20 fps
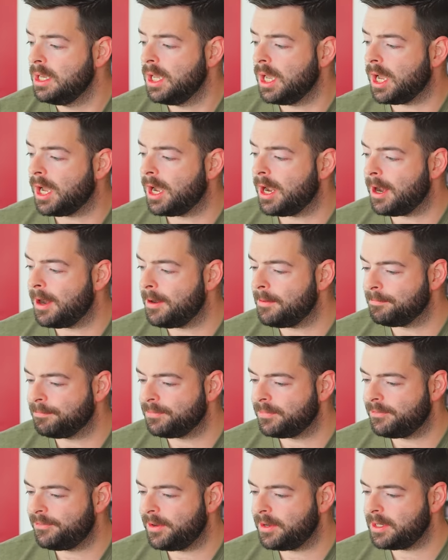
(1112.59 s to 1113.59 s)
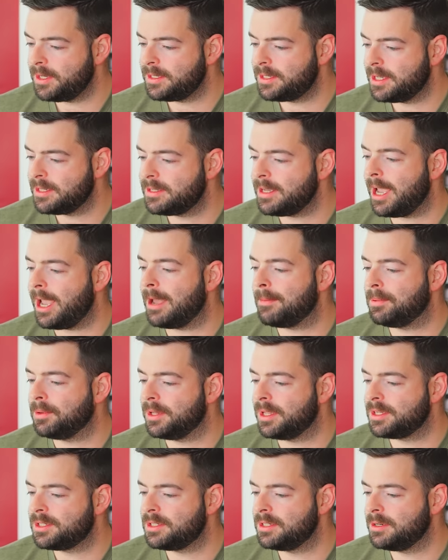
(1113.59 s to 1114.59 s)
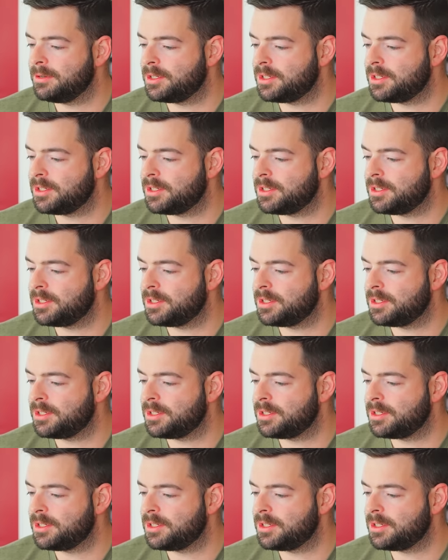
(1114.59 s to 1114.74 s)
Um, fairly intense apple ester,